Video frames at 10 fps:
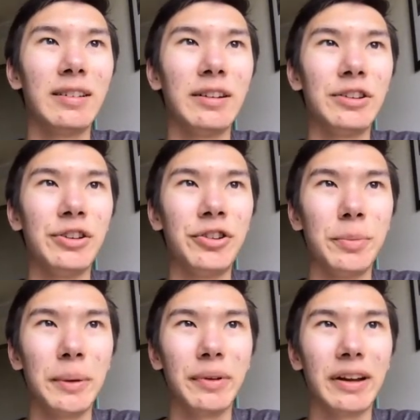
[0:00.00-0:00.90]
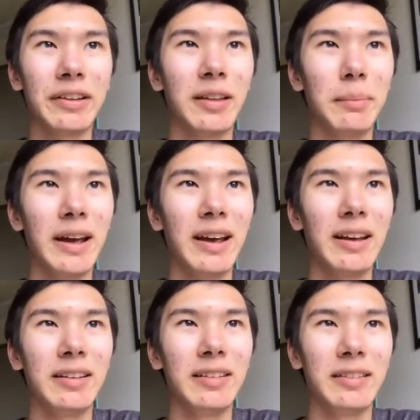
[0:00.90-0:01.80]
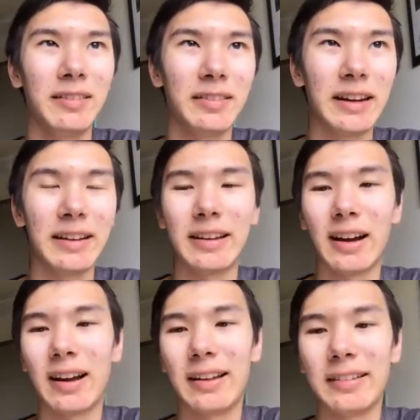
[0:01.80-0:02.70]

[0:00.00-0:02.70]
you should be able to get to the main git-scm.com.